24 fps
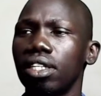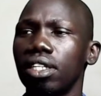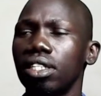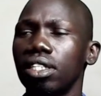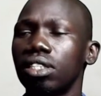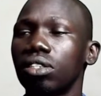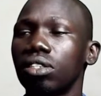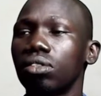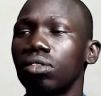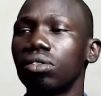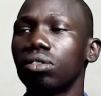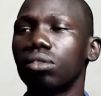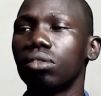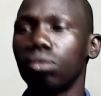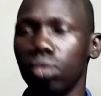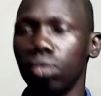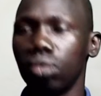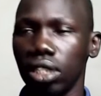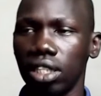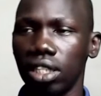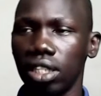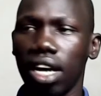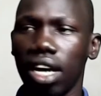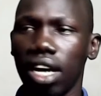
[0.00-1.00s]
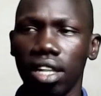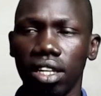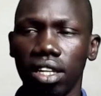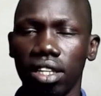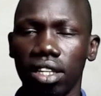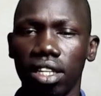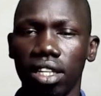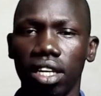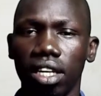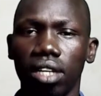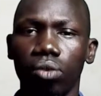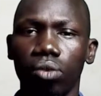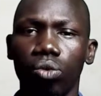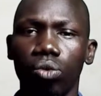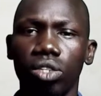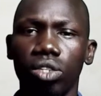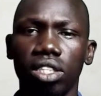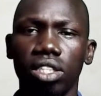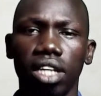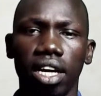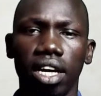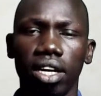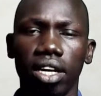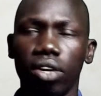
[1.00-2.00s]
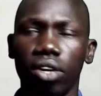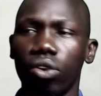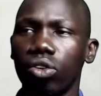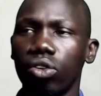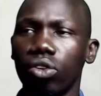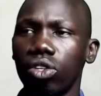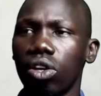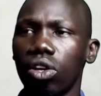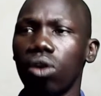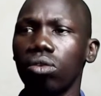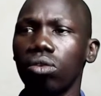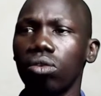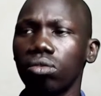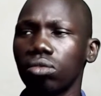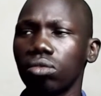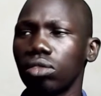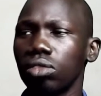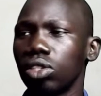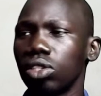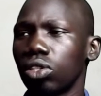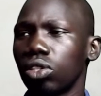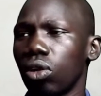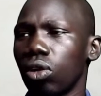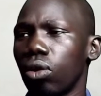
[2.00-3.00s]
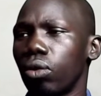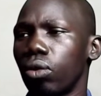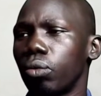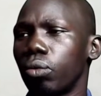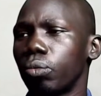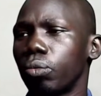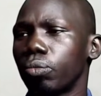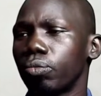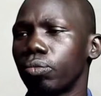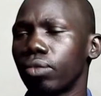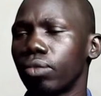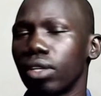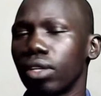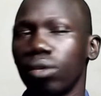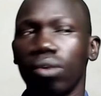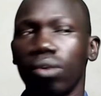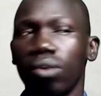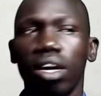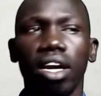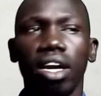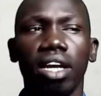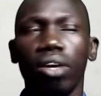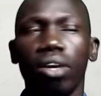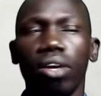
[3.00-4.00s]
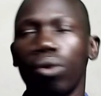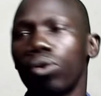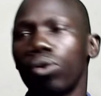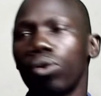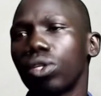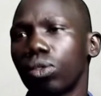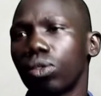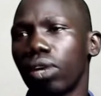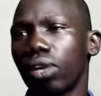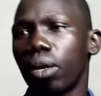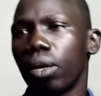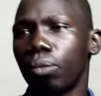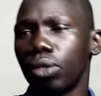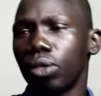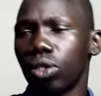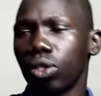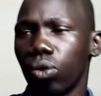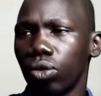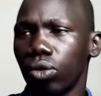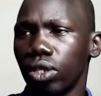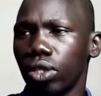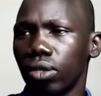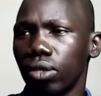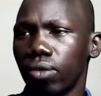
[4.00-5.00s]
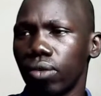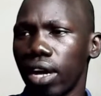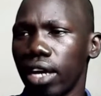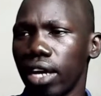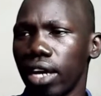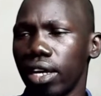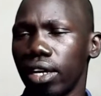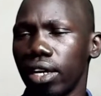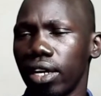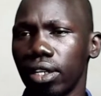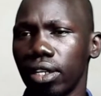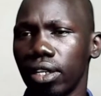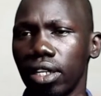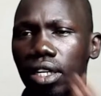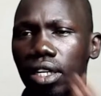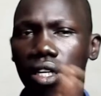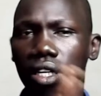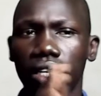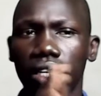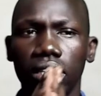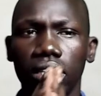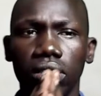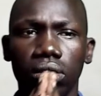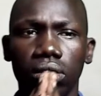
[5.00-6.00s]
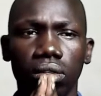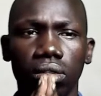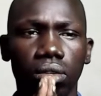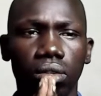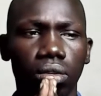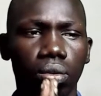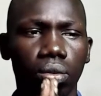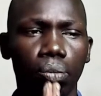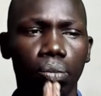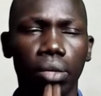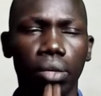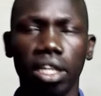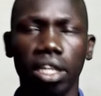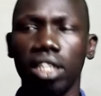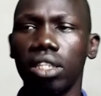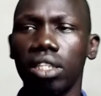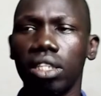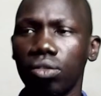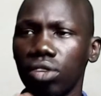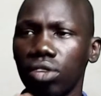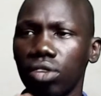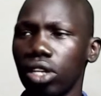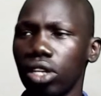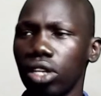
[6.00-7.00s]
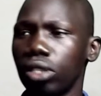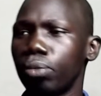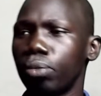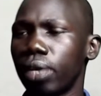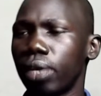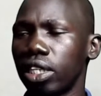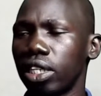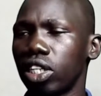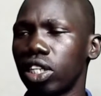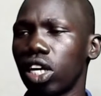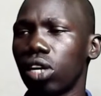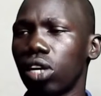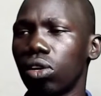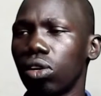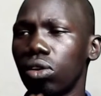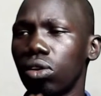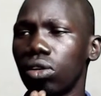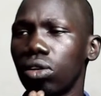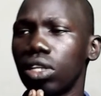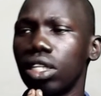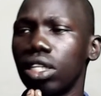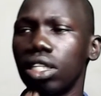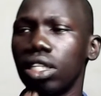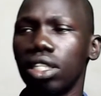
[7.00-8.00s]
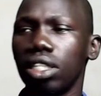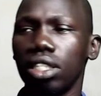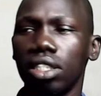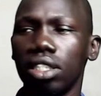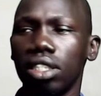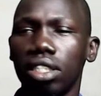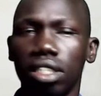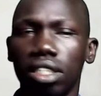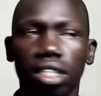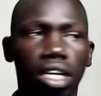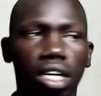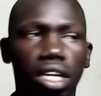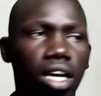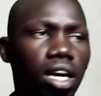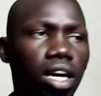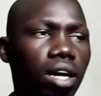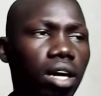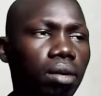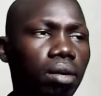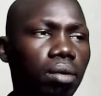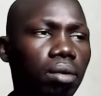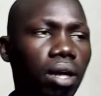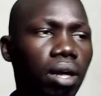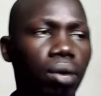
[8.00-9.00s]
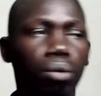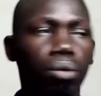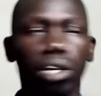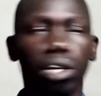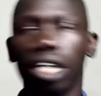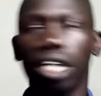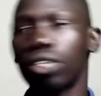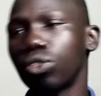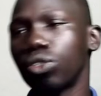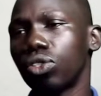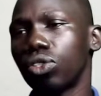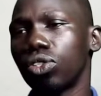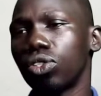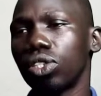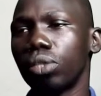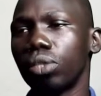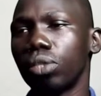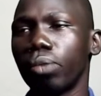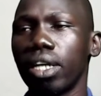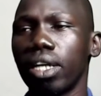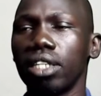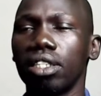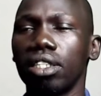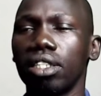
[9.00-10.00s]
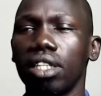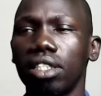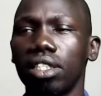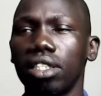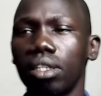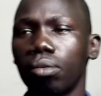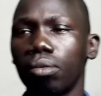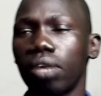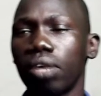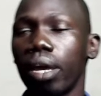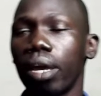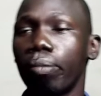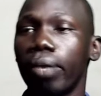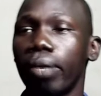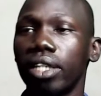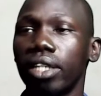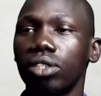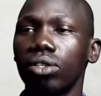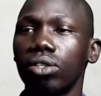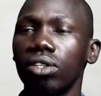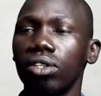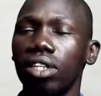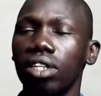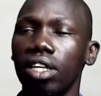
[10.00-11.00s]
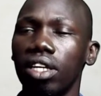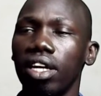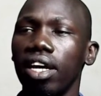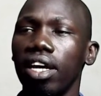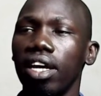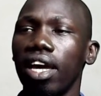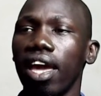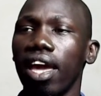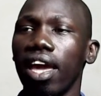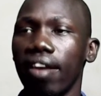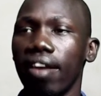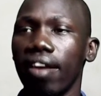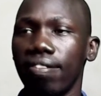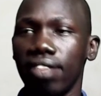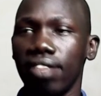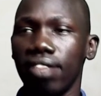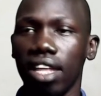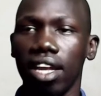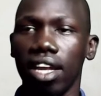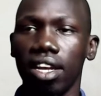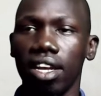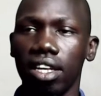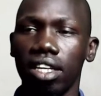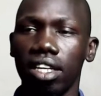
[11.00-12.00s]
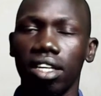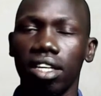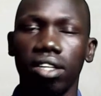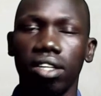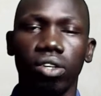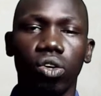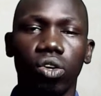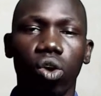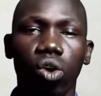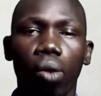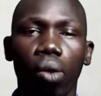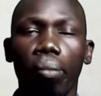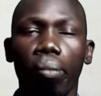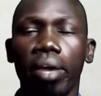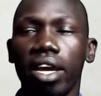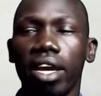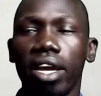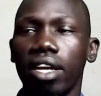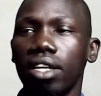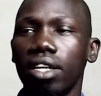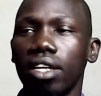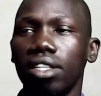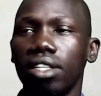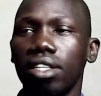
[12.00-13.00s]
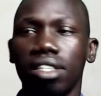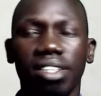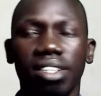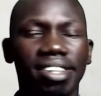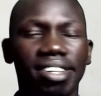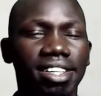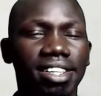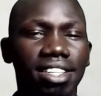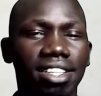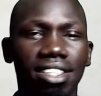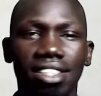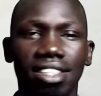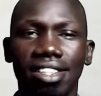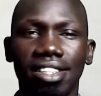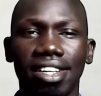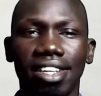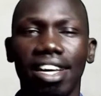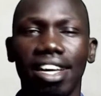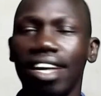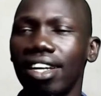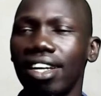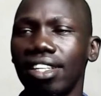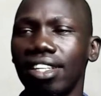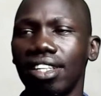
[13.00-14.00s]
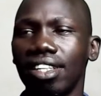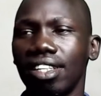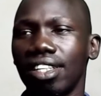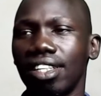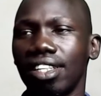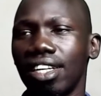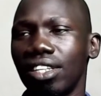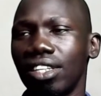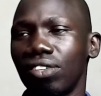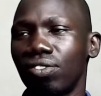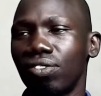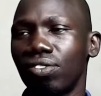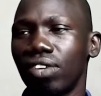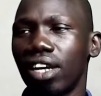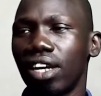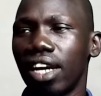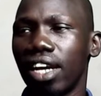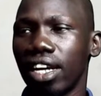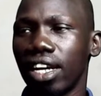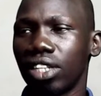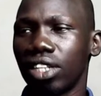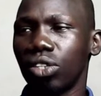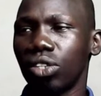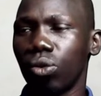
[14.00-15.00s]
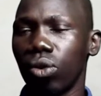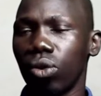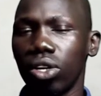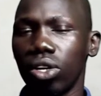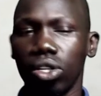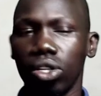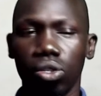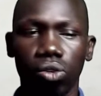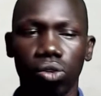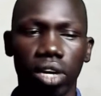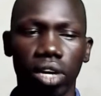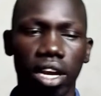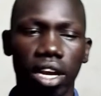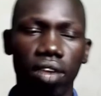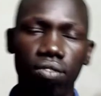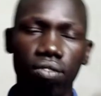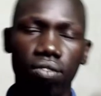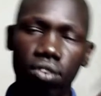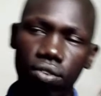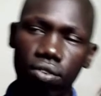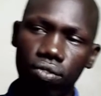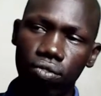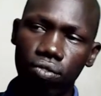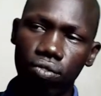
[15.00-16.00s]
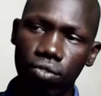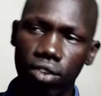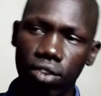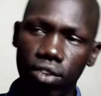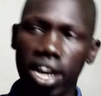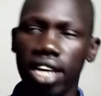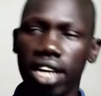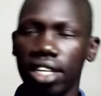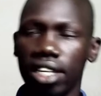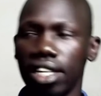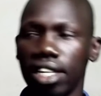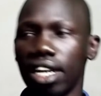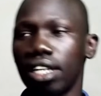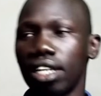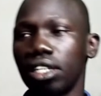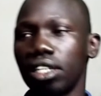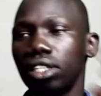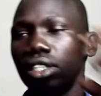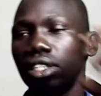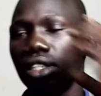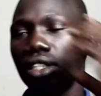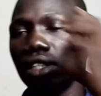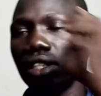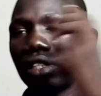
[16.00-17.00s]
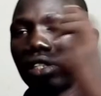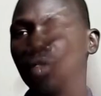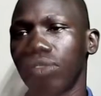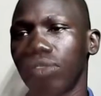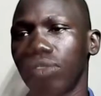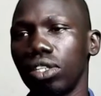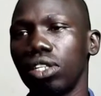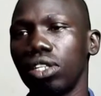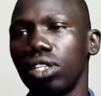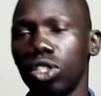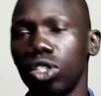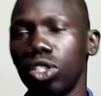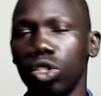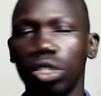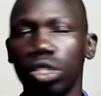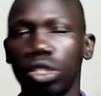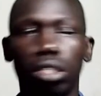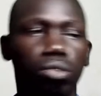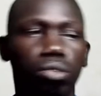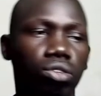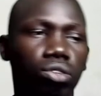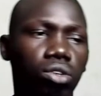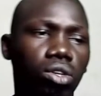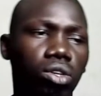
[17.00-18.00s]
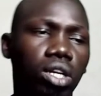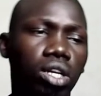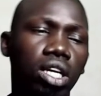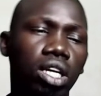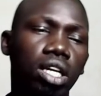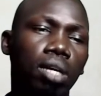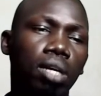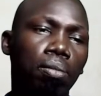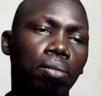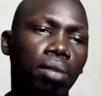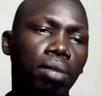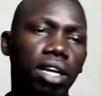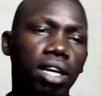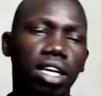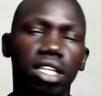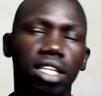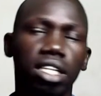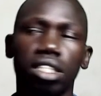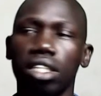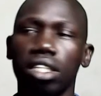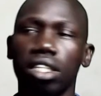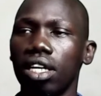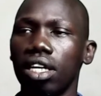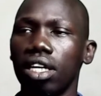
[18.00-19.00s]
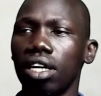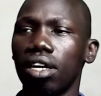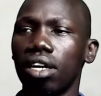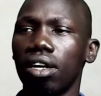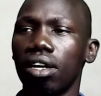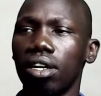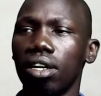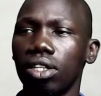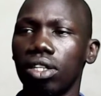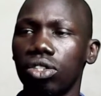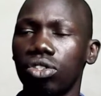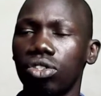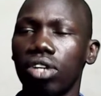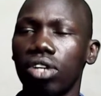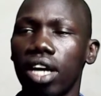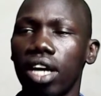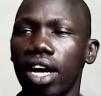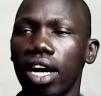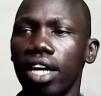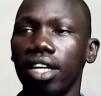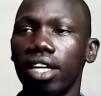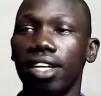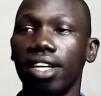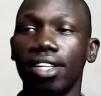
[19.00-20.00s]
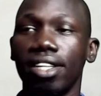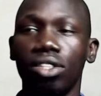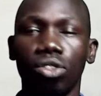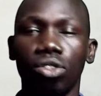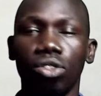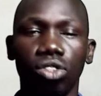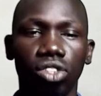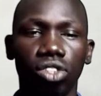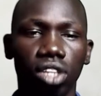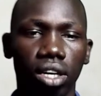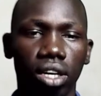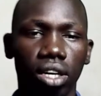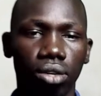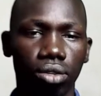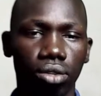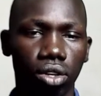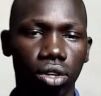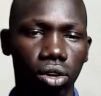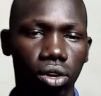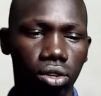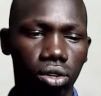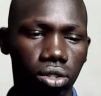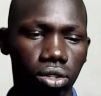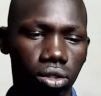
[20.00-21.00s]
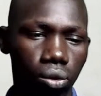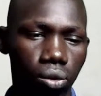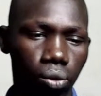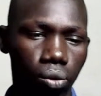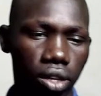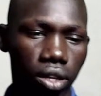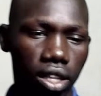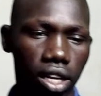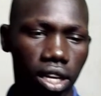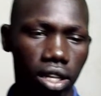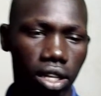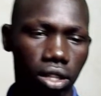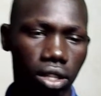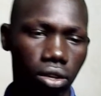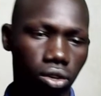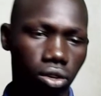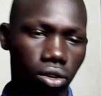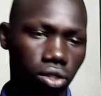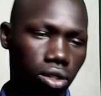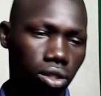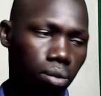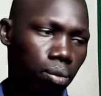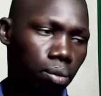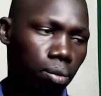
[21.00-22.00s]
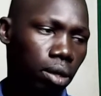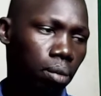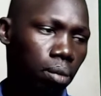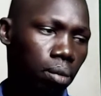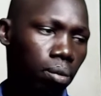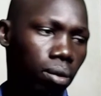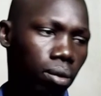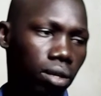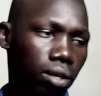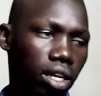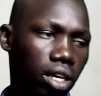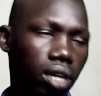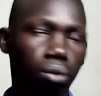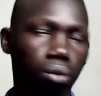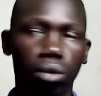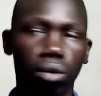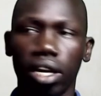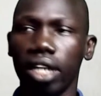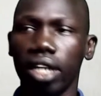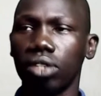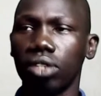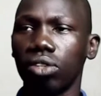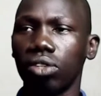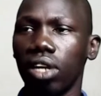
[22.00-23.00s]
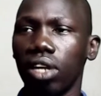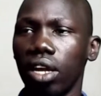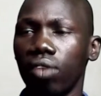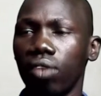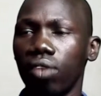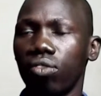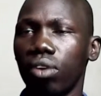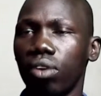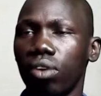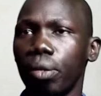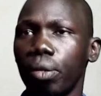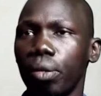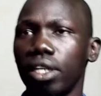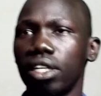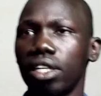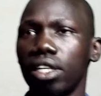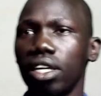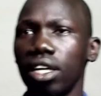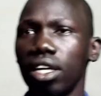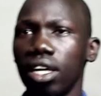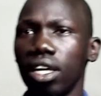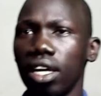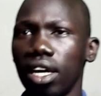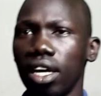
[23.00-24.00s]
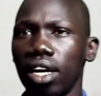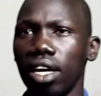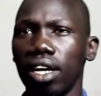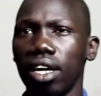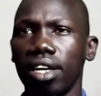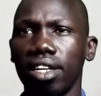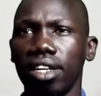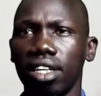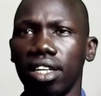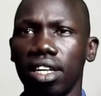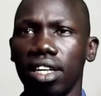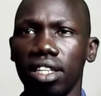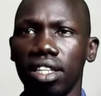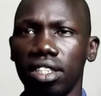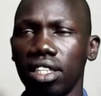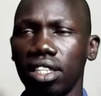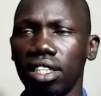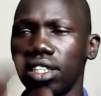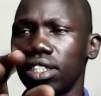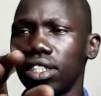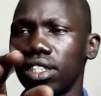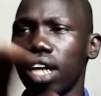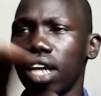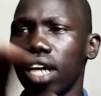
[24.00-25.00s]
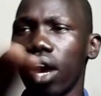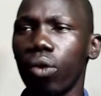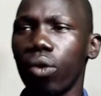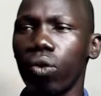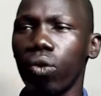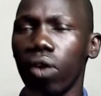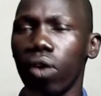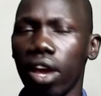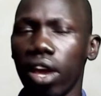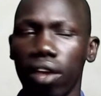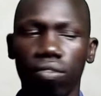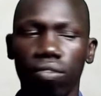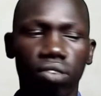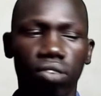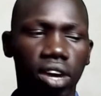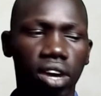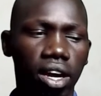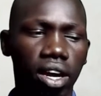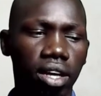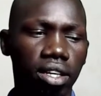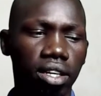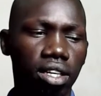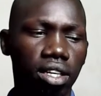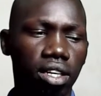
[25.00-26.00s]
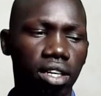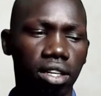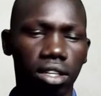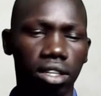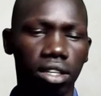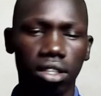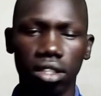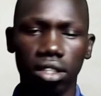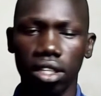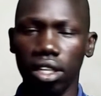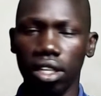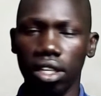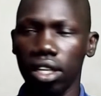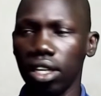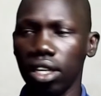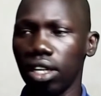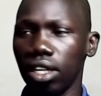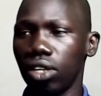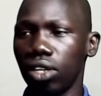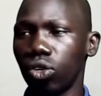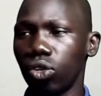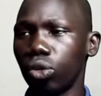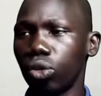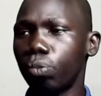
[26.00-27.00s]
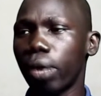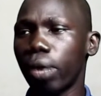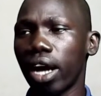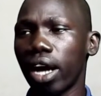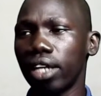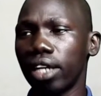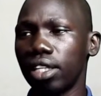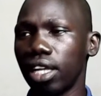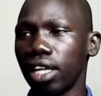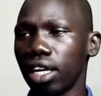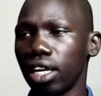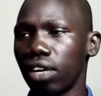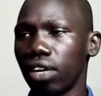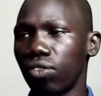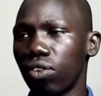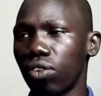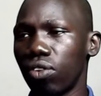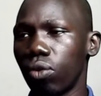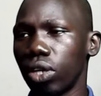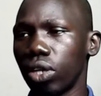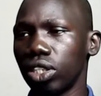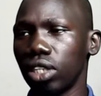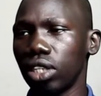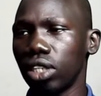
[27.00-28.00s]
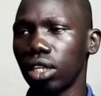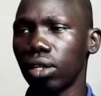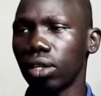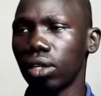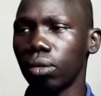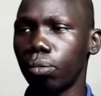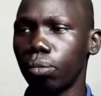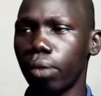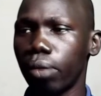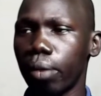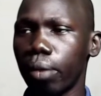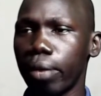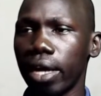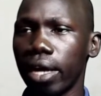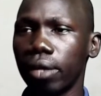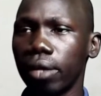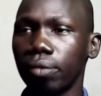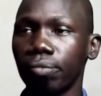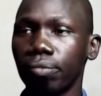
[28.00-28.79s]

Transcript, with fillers: So with other thing which I don't know, so what I know is what I'm showing you right here. So please, if you are new to my channel, is uh, I would like you to smash the subscribe button and then comment anything that you feel like you want to do. And if you find that this video is useful, please uh, try uh, to share also with those people that would like to learn from it. And this is how you can find uh, the notepad. Thank you for watching. Bye bye.